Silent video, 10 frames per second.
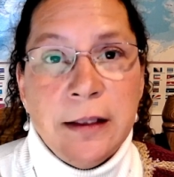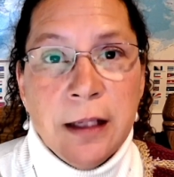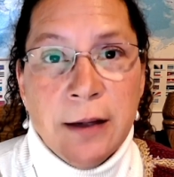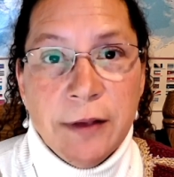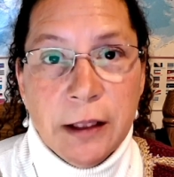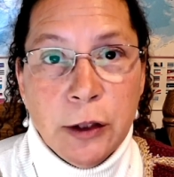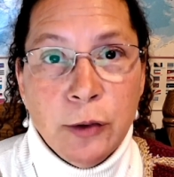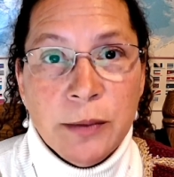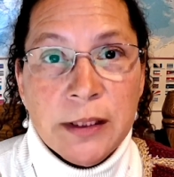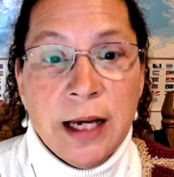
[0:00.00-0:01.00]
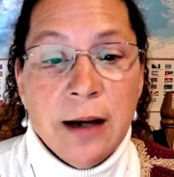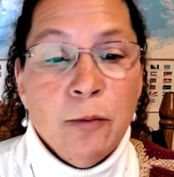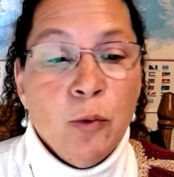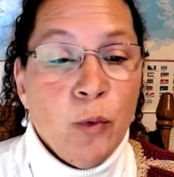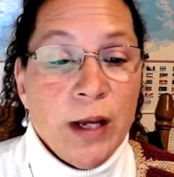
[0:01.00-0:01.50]
looms come
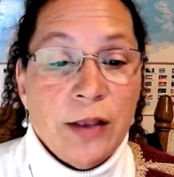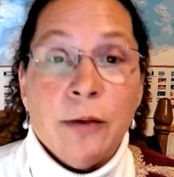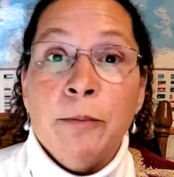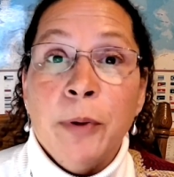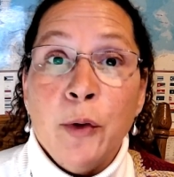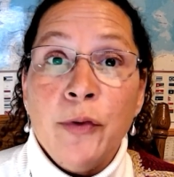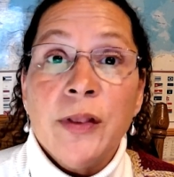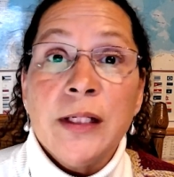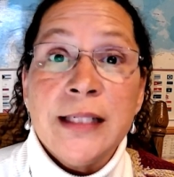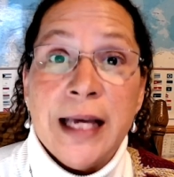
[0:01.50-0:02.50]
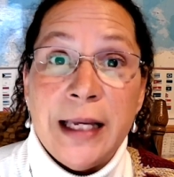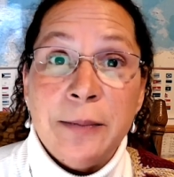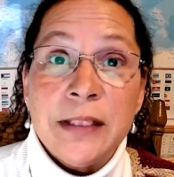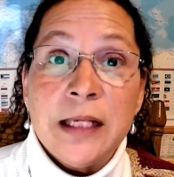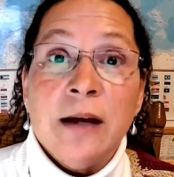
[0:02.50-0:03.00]
with both
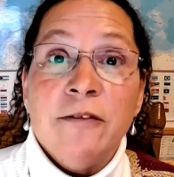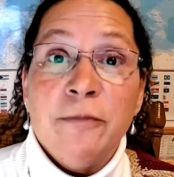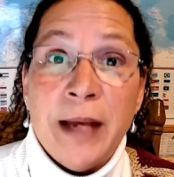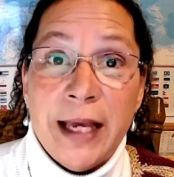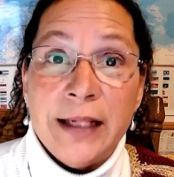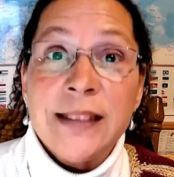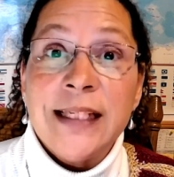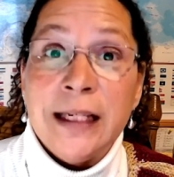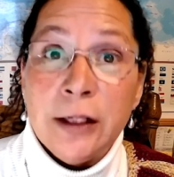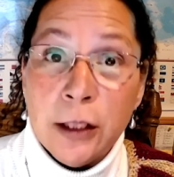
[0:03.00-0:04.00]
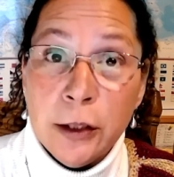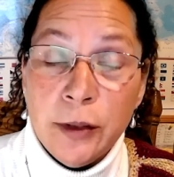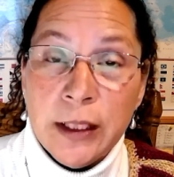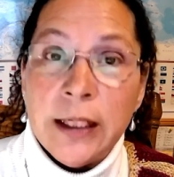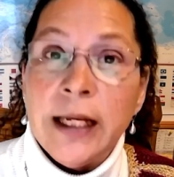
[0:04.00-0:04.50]
types of pegs
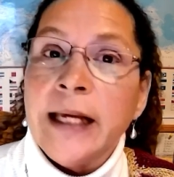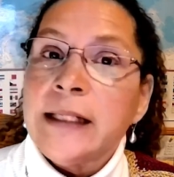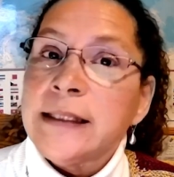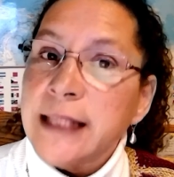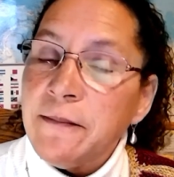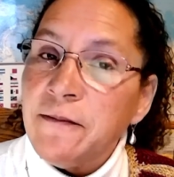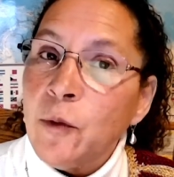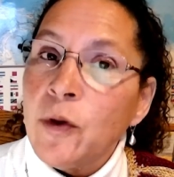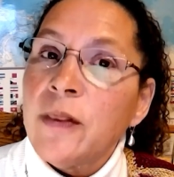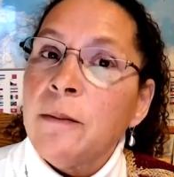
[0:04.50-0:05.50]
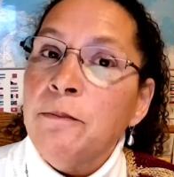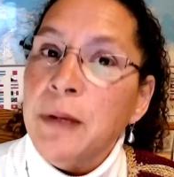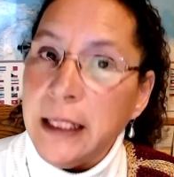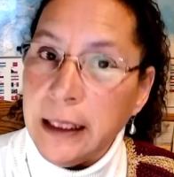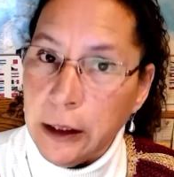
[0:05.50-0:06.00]
included, except for the
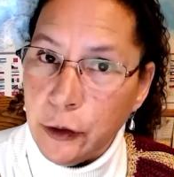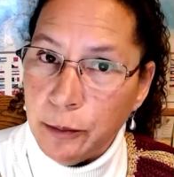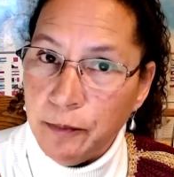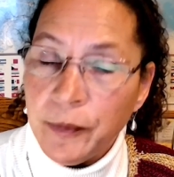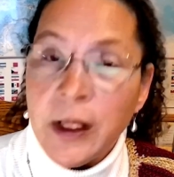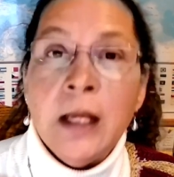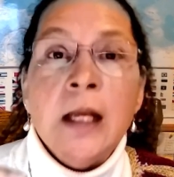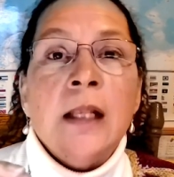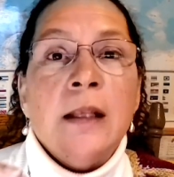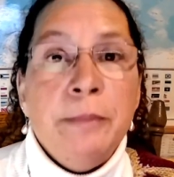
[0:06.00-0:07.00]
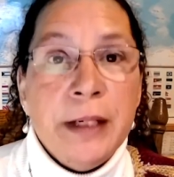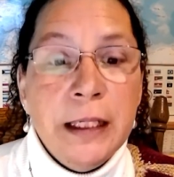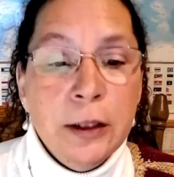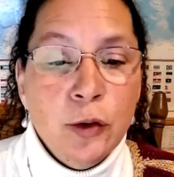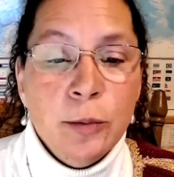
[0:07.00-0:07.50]
biddy loom. The biddy
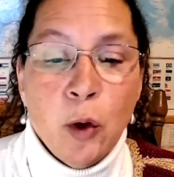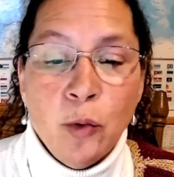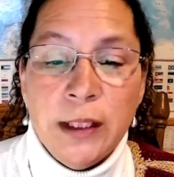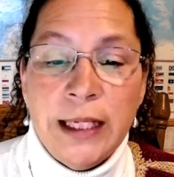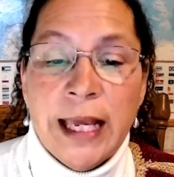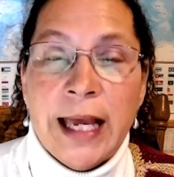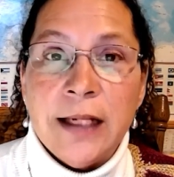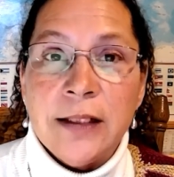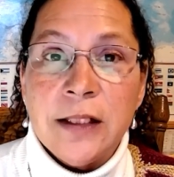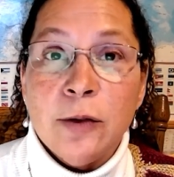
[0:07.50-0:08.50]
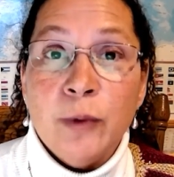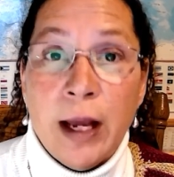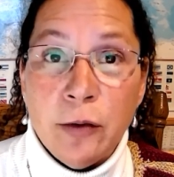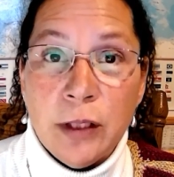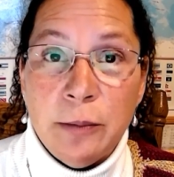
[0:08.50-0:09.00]
loom only has the
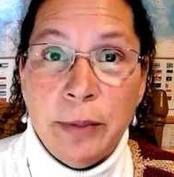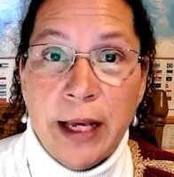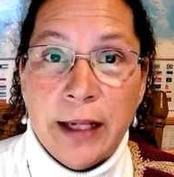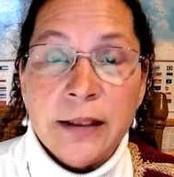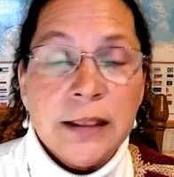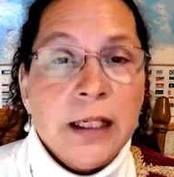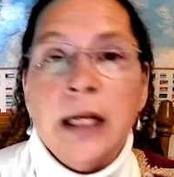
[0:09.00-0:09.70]
rounded pegs,